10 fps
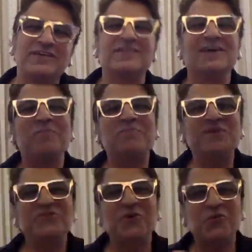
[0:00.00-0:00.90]
brought
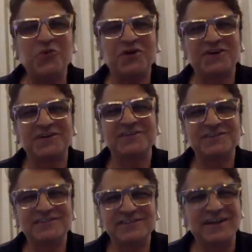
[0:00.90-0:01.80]
together a
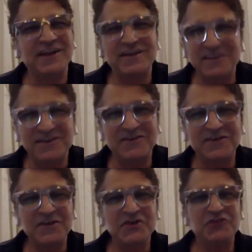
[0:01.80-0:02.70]
piece of work
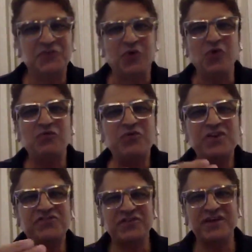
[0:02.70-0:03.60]
that I did.
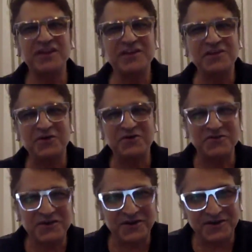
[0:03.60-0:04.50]
So
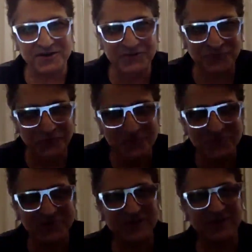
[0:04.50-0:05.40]
hopefully sharing it
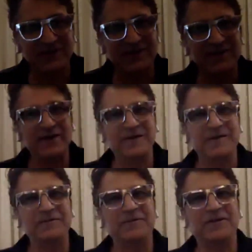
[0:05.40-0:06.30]
on Zoom
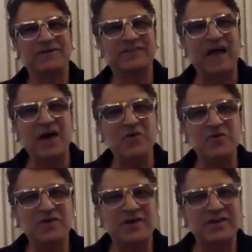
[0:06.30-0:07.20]
today,
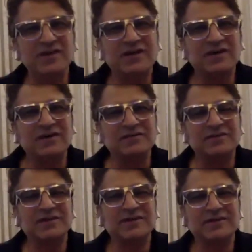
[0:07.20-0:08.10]
the
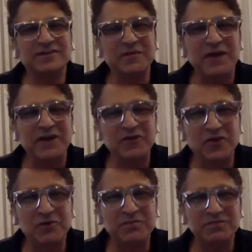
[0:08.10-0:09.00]
sound and the
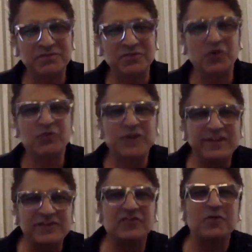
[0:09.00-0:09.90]
there might
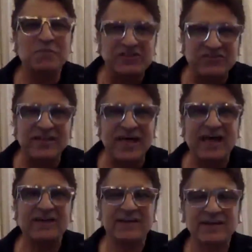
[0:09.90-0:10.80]
not,
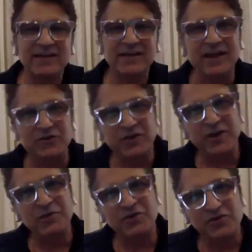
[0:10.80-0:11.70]
hopefully there's not much
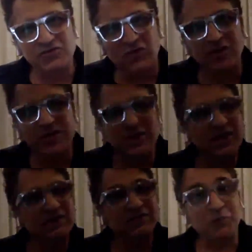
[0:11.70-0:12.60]
lag and you're
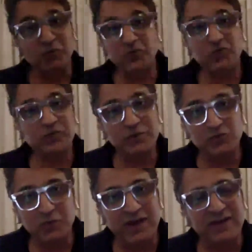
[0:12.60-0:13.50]
able to enjoy
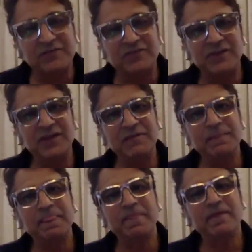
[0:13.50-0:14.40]
some of those
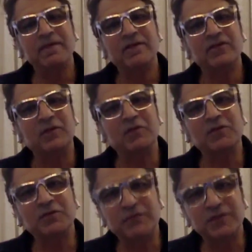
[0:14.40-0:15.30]
films you might have seen,